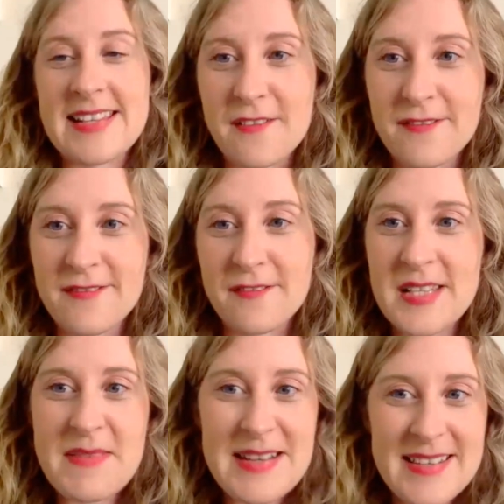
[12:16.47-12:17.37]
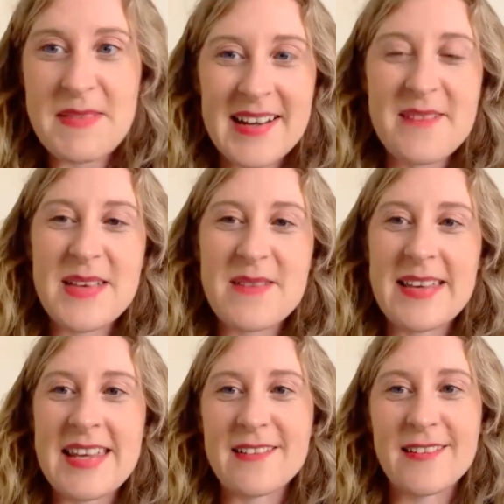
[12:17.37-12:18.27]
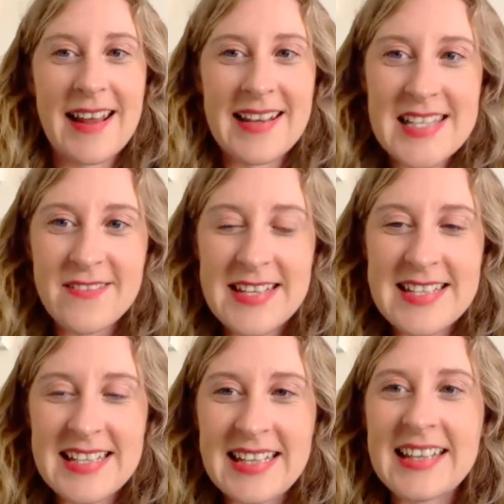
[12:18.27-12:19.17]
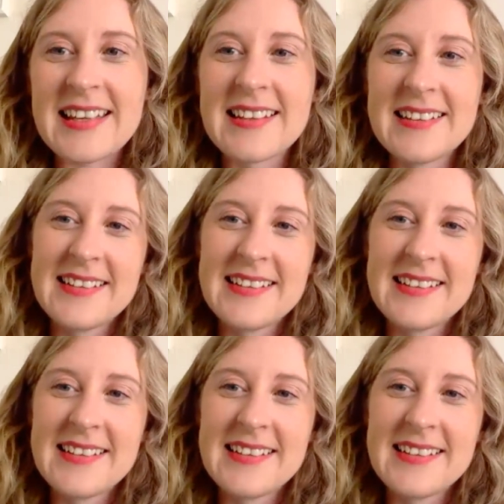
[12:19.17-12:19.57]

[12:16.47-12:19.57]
of speech therapy been, or LSVT?